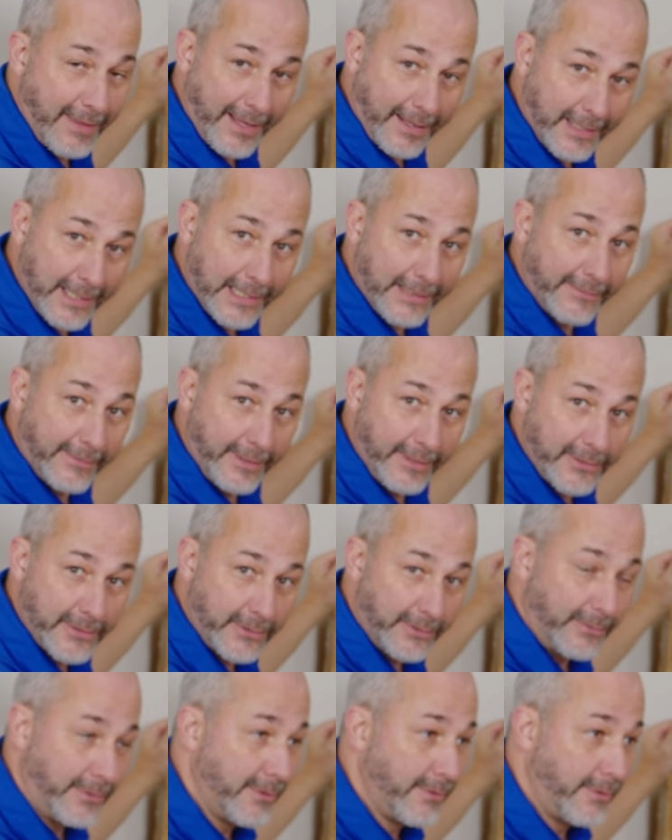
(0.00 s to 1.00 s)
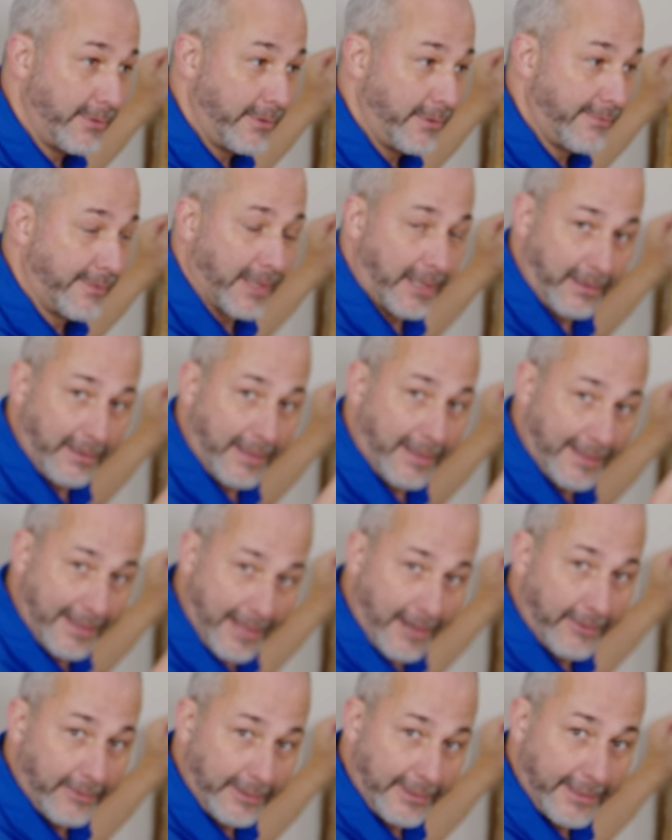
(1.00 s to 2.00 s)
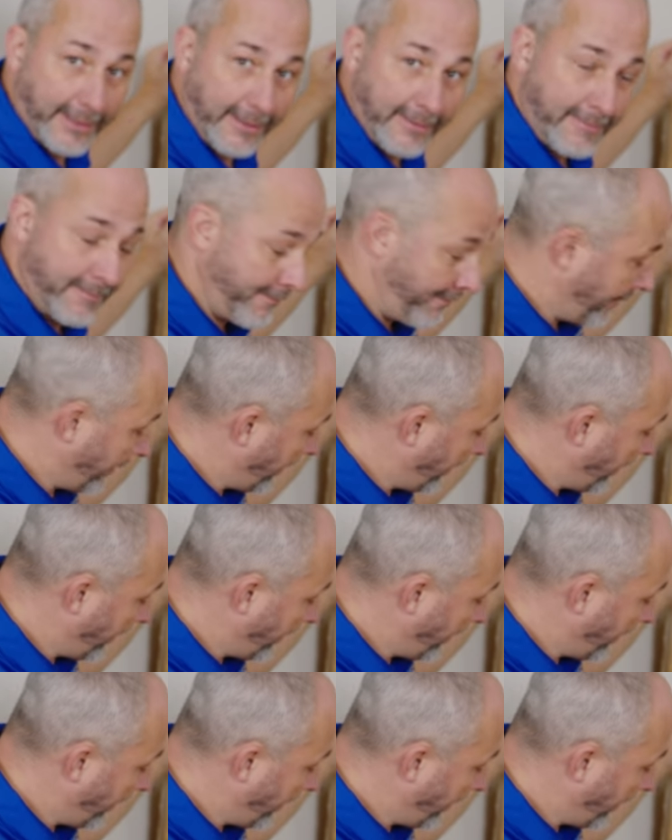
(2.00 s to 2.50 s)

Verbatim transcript: that kind of an issue you know you've got a lot of air leaking